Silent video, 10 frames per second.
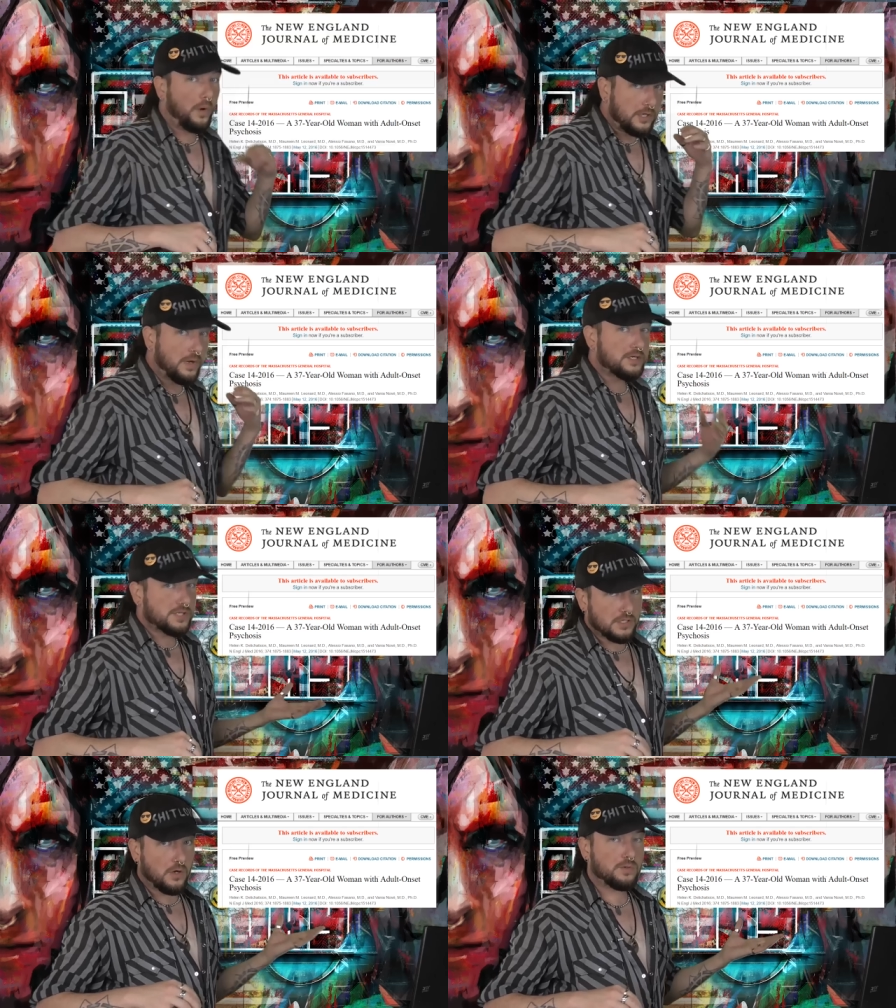When you
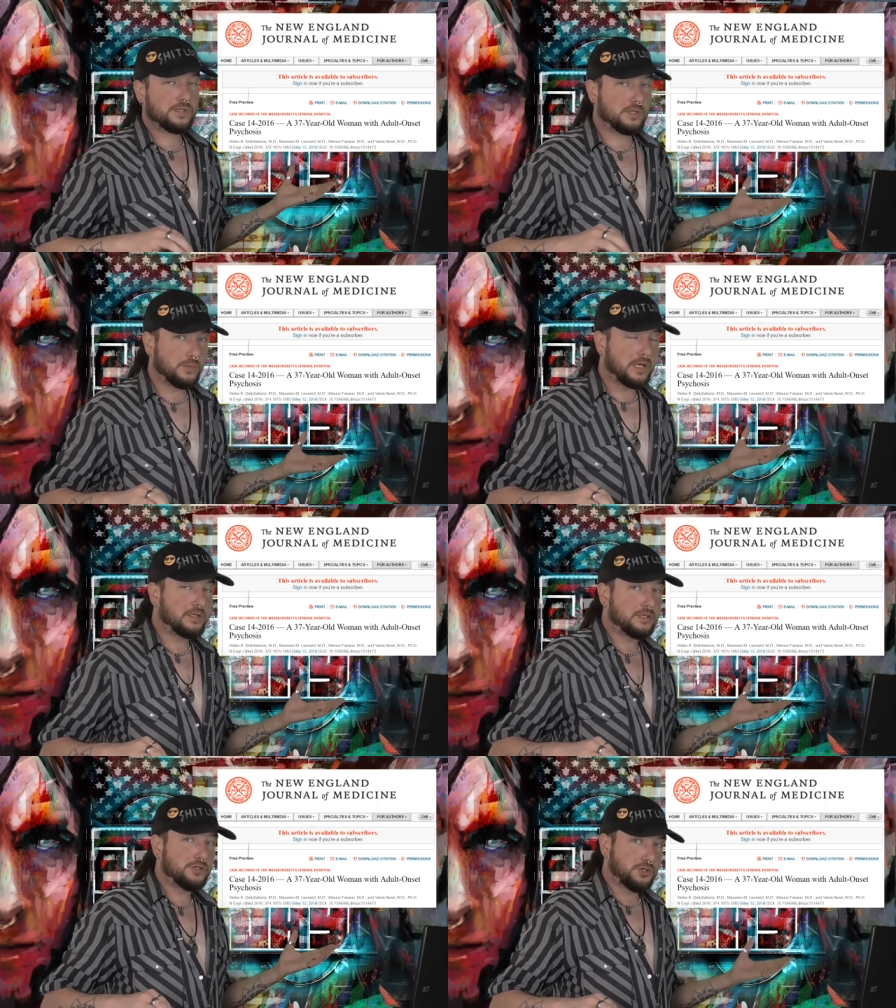actually go to the New
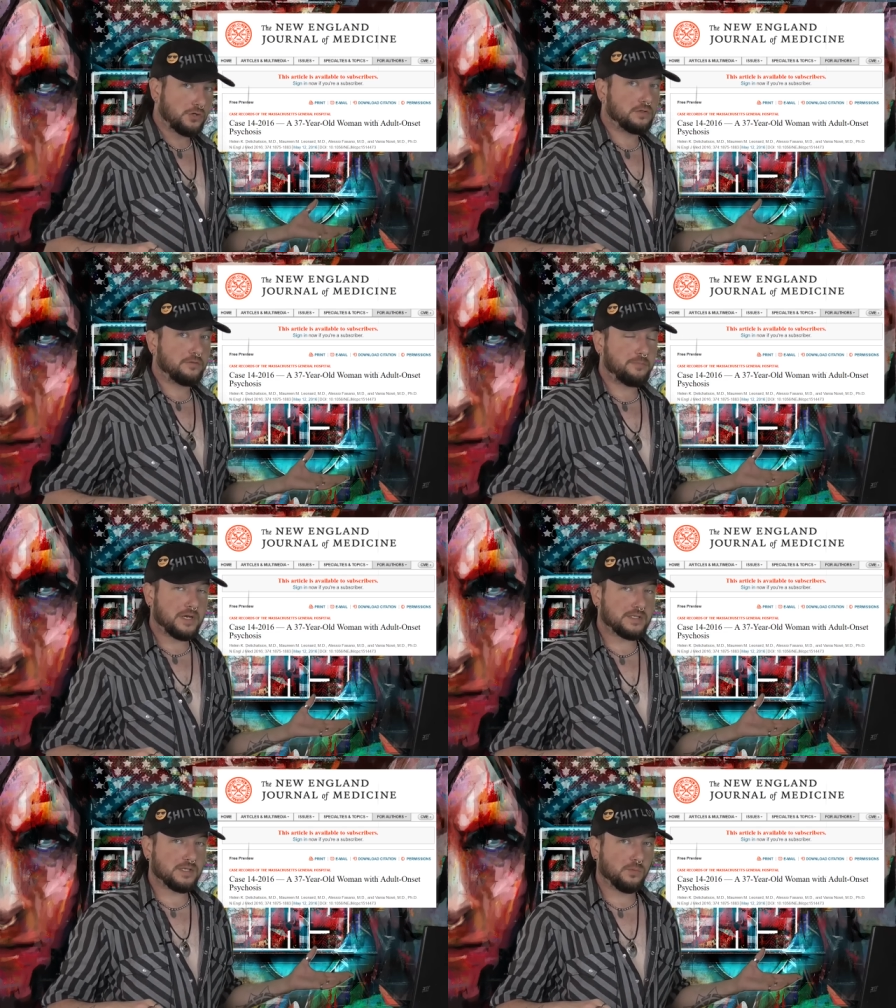England Journal of
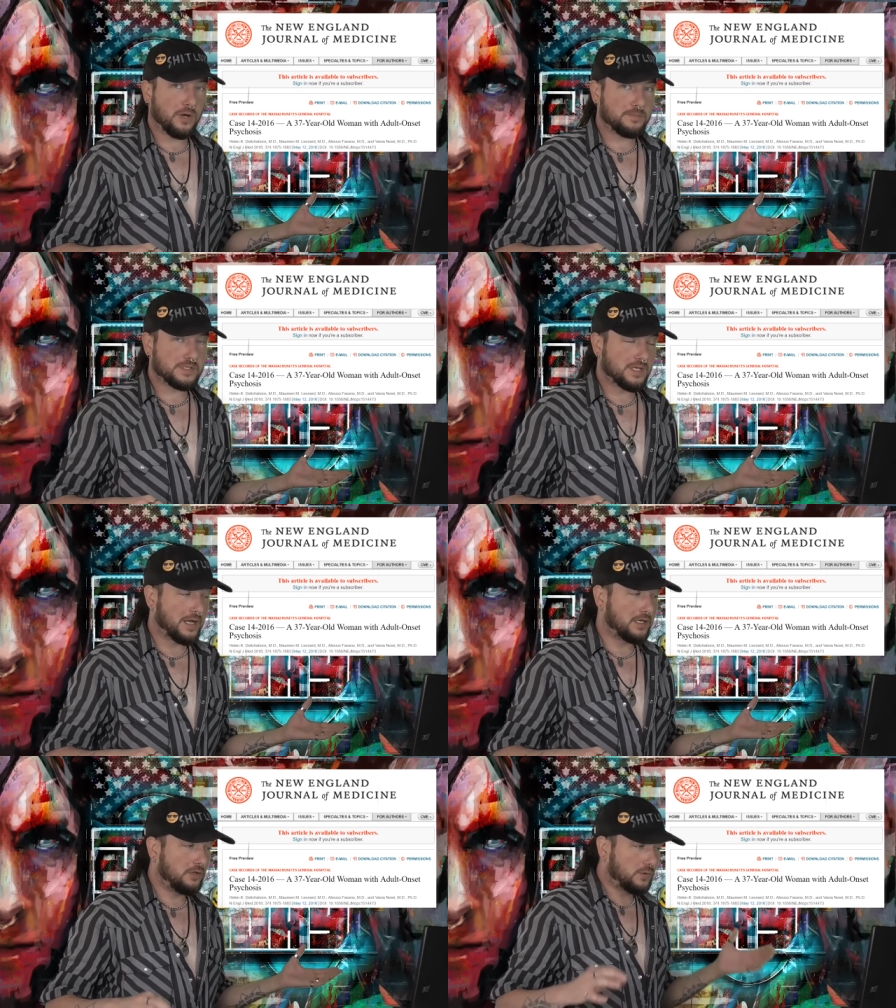Medicine
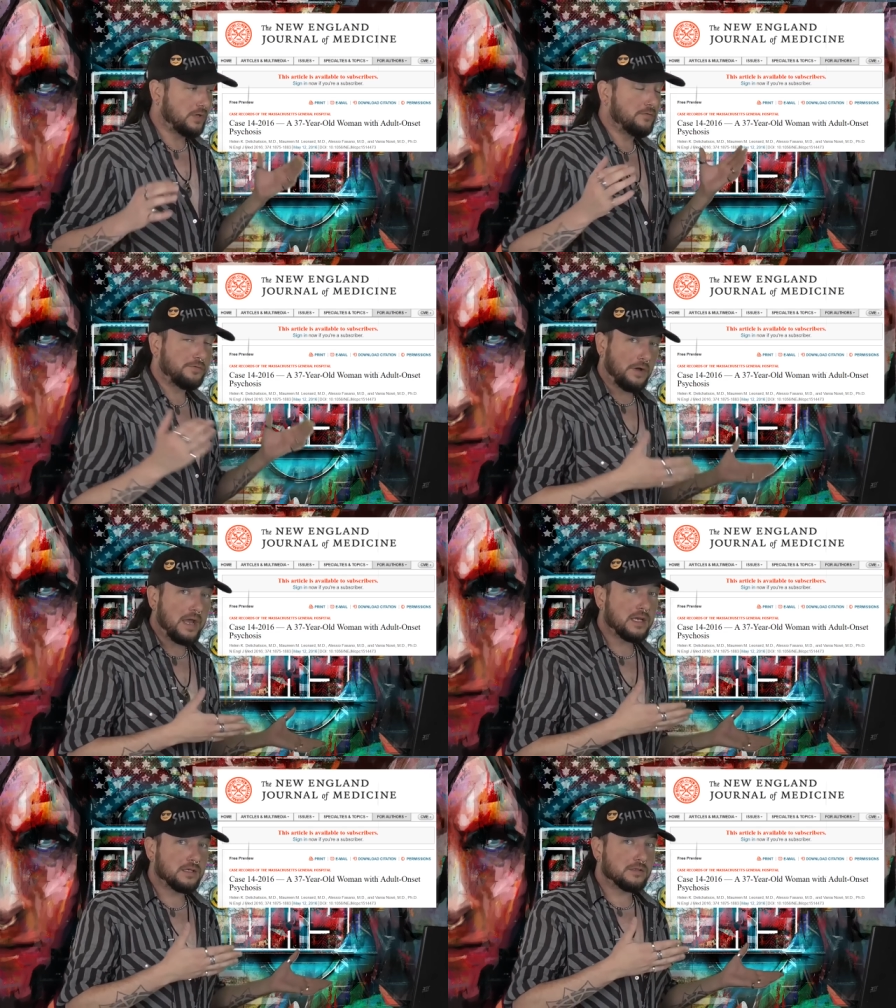website, you can
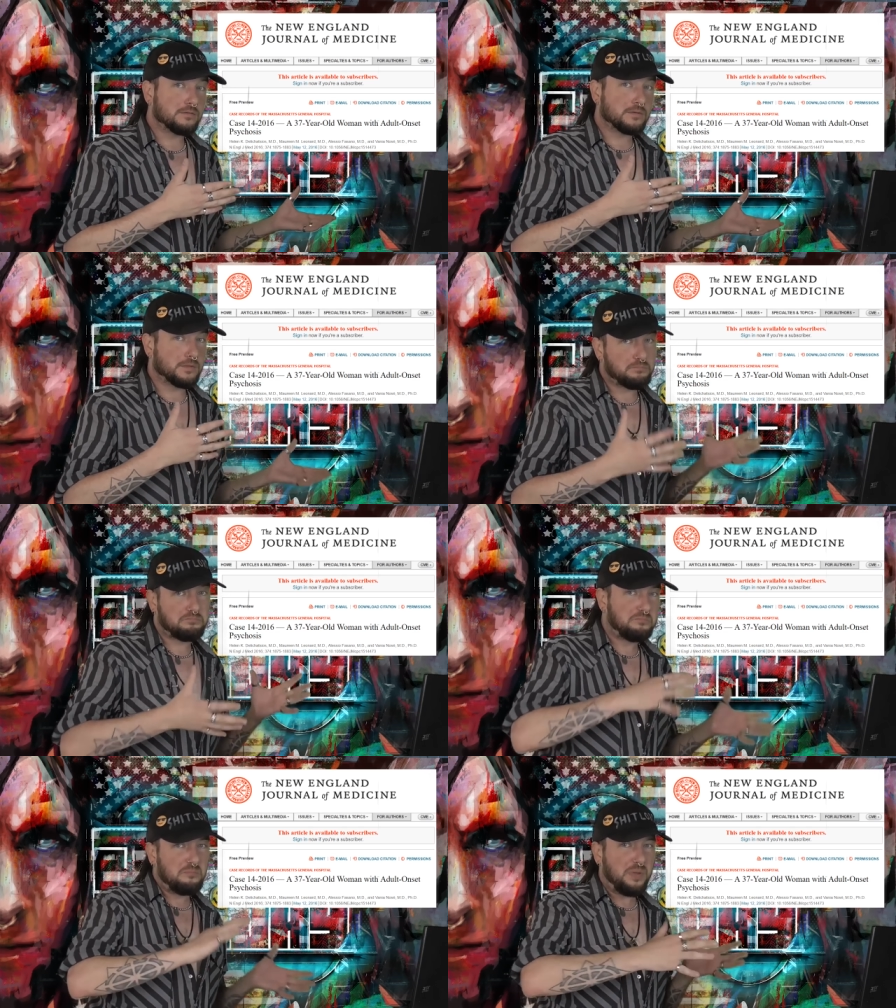find the
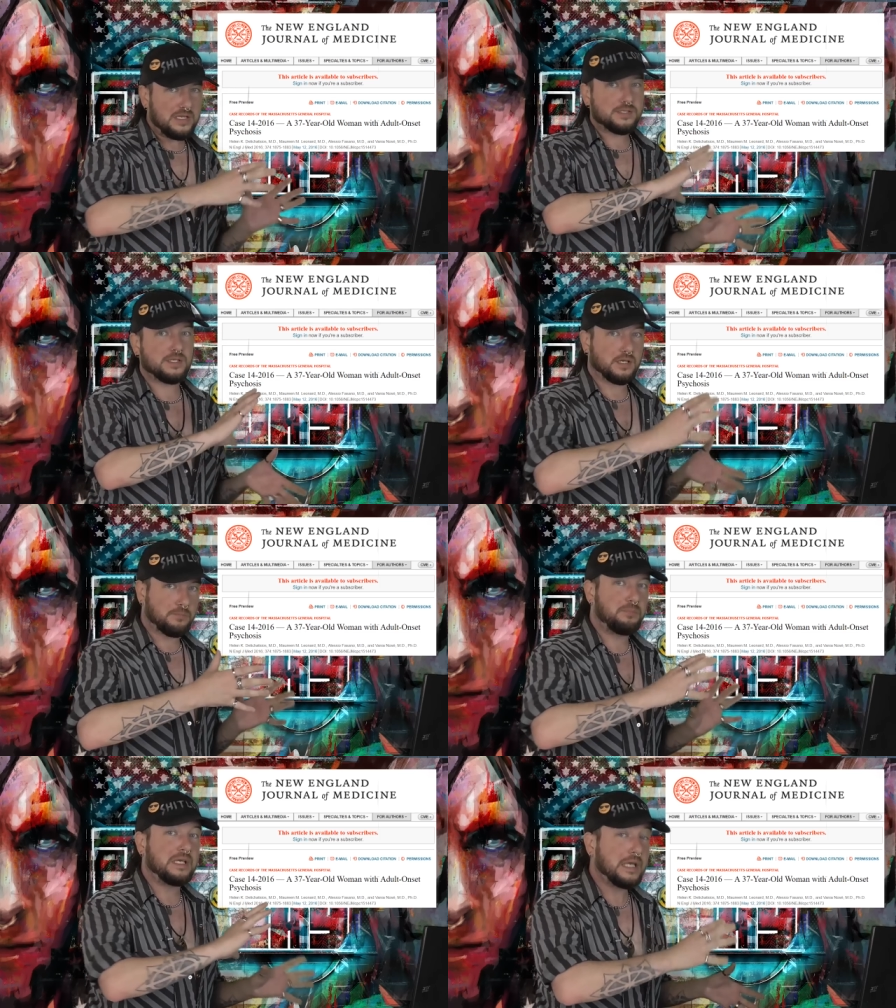
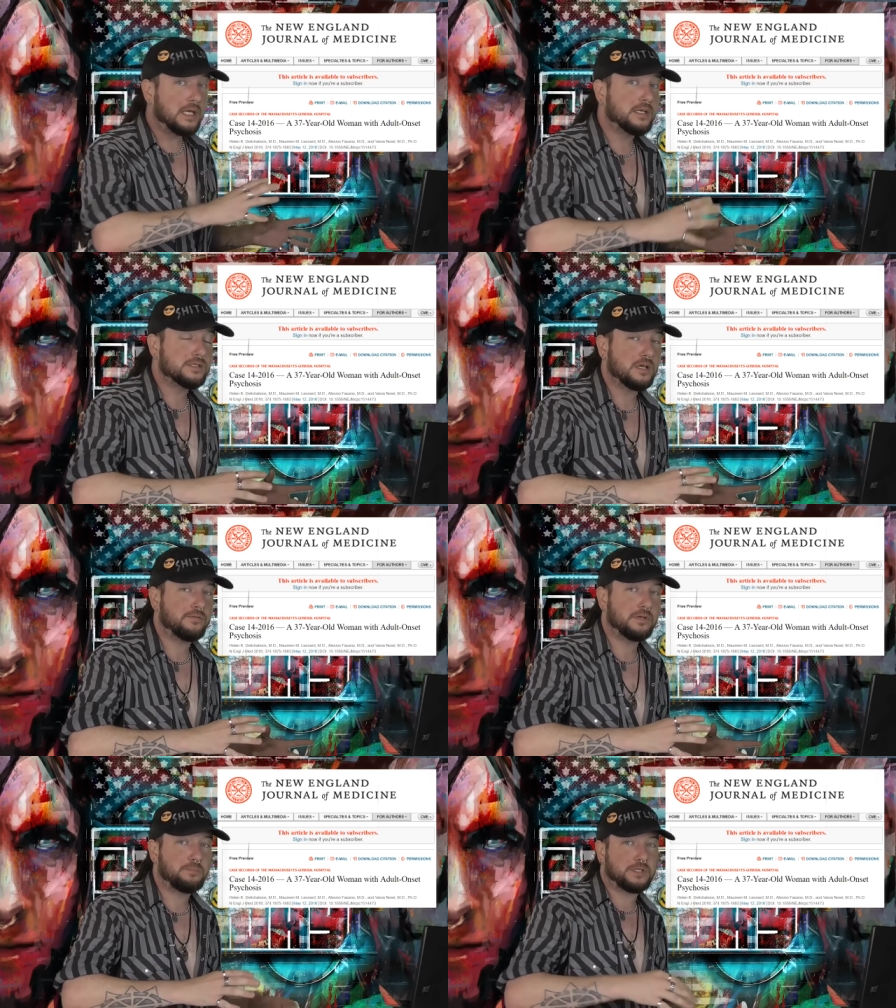basic beginnings
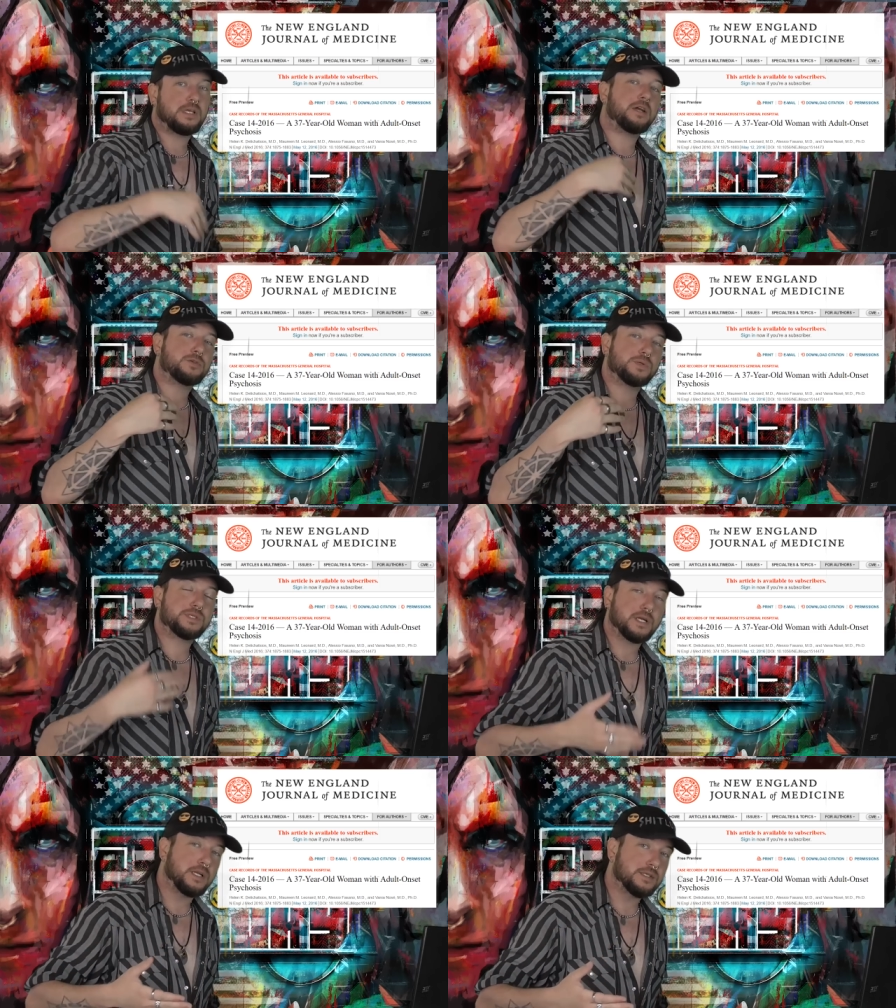of it, but the actual
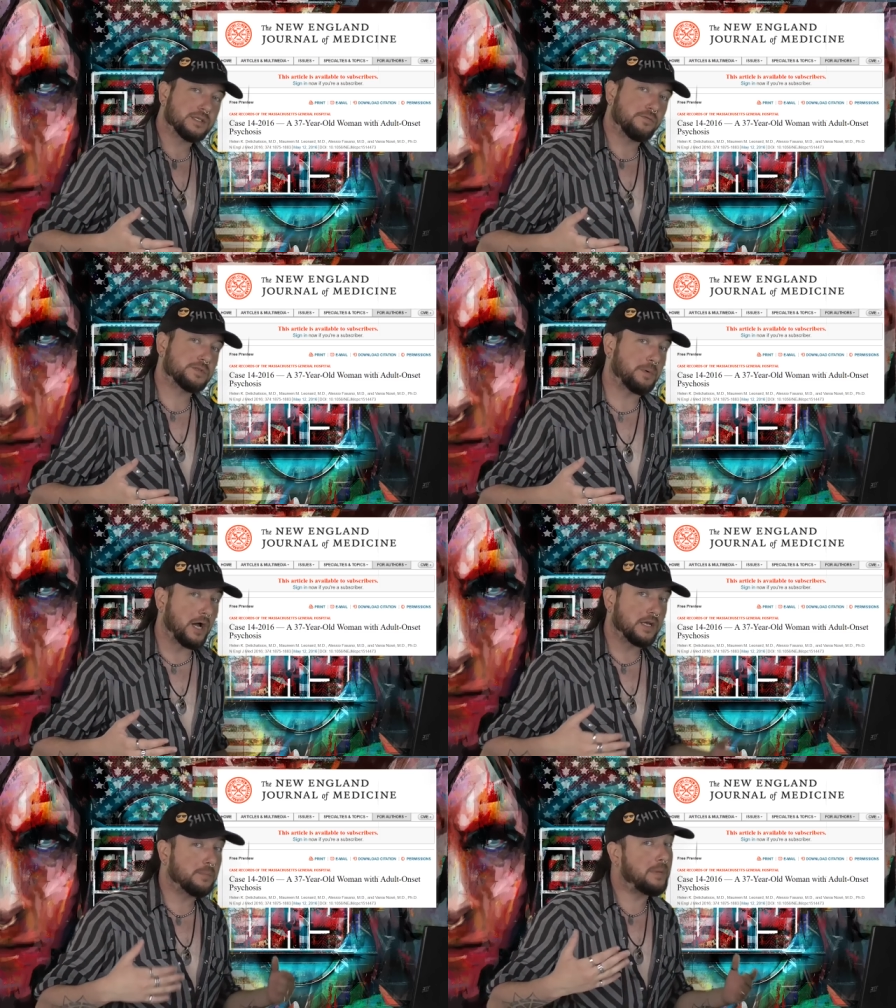study itself is
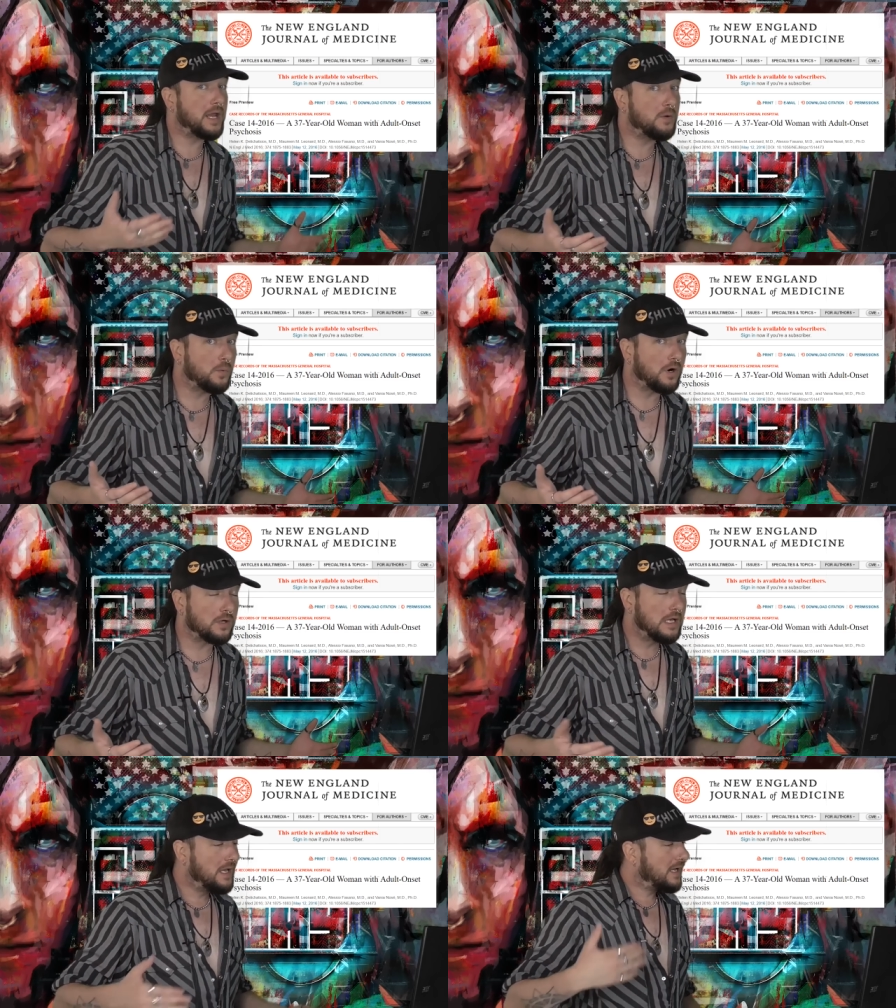behind a paywall,